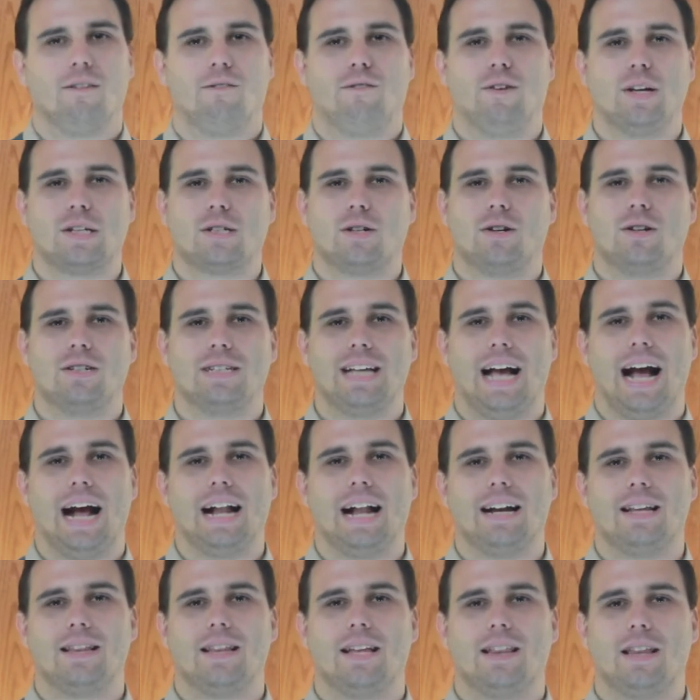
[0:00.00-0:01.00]
Fisker has
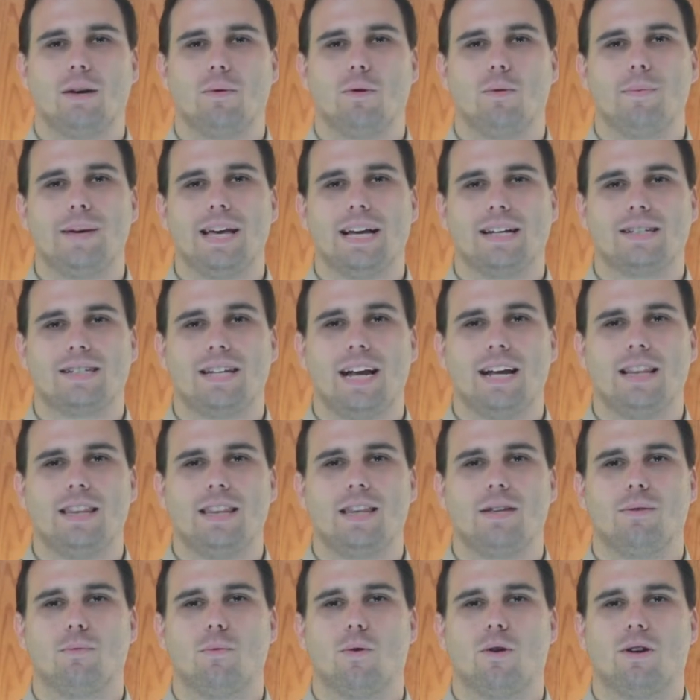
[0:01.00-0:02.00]
added that they will be
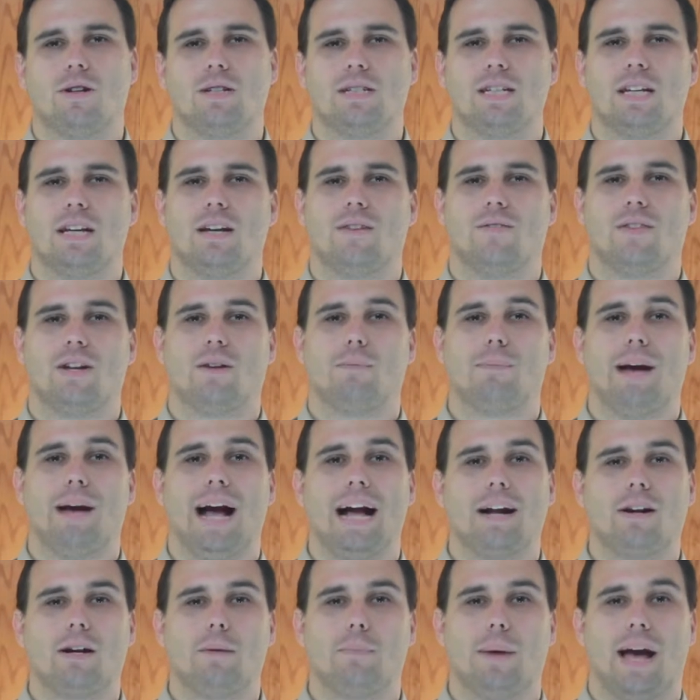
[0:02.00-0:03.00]
extending the warranty of their
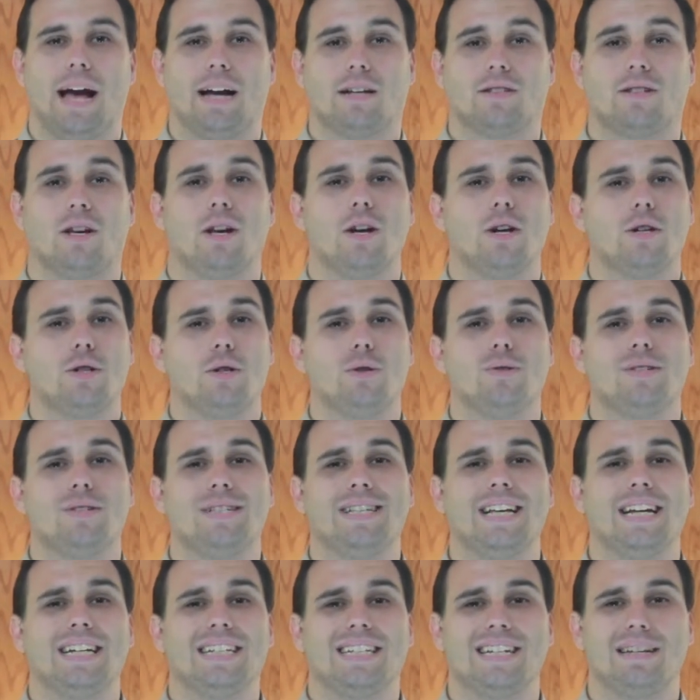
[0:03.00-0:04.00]
battery packs to
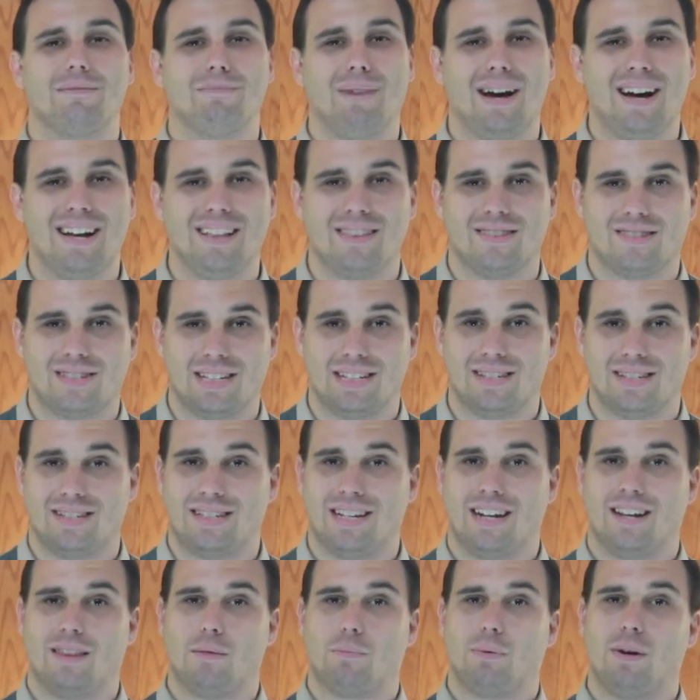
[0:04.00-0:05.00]
60 months
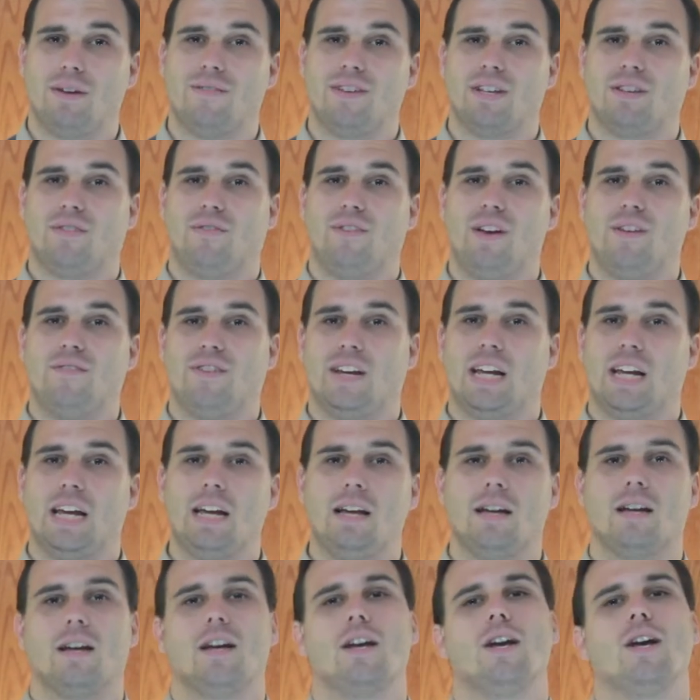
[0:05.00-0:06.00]
instead of the previous
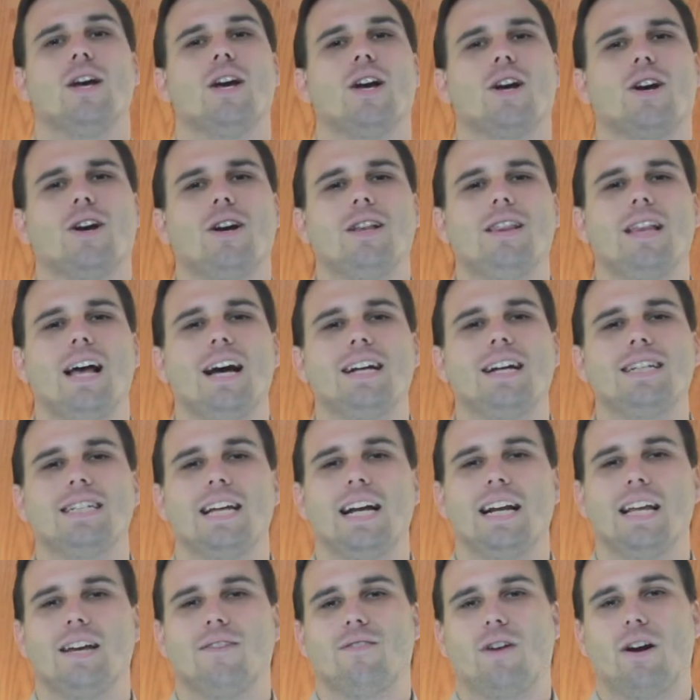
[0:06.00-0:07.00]
50. Good luck to
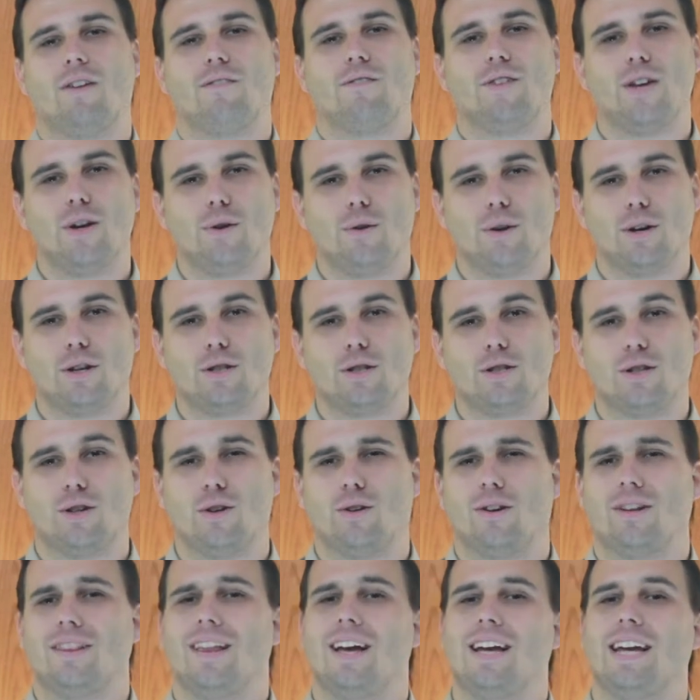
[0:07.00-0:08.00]
any of our viewers
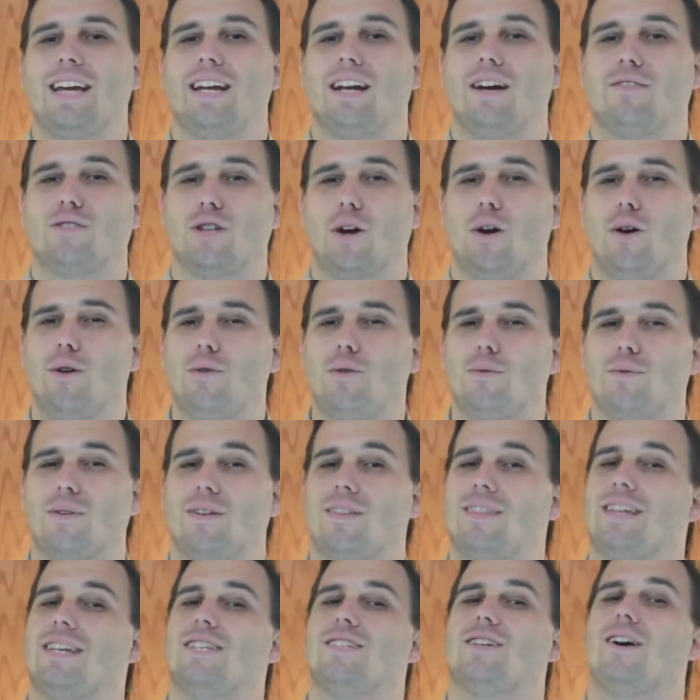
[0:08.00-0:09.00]
who are lucky enough to own one
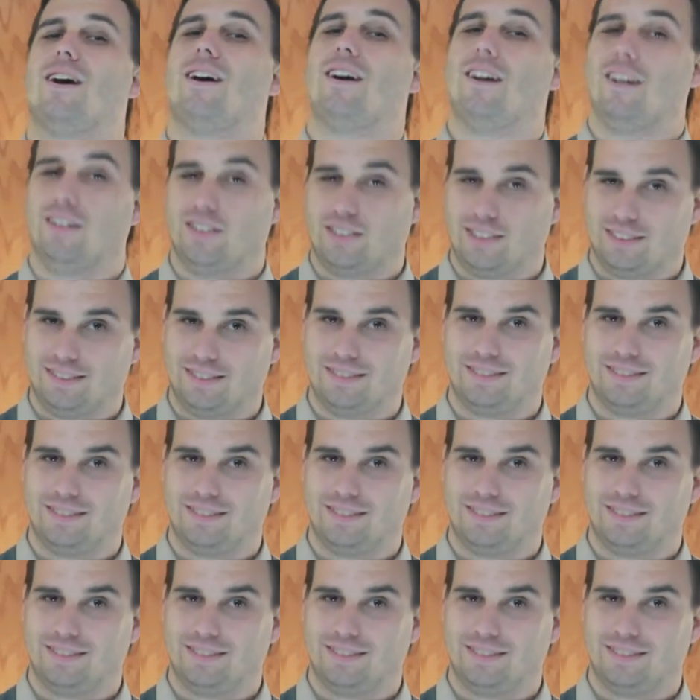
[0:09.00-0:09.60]
of these cars.